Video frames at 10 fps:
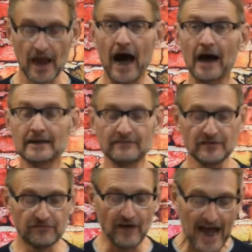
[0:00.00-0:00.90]
I'll give
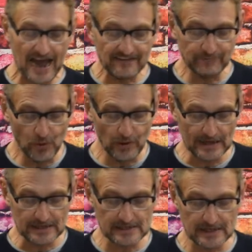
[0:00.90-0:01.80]
you five
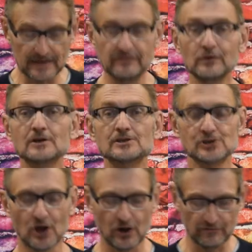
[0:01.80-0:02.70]
points if you can
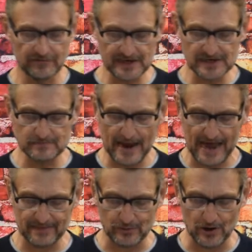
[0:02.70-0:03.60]
solve this
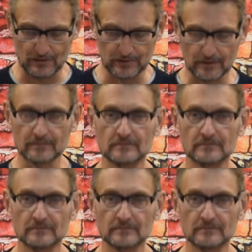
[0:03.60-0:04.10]
math problem.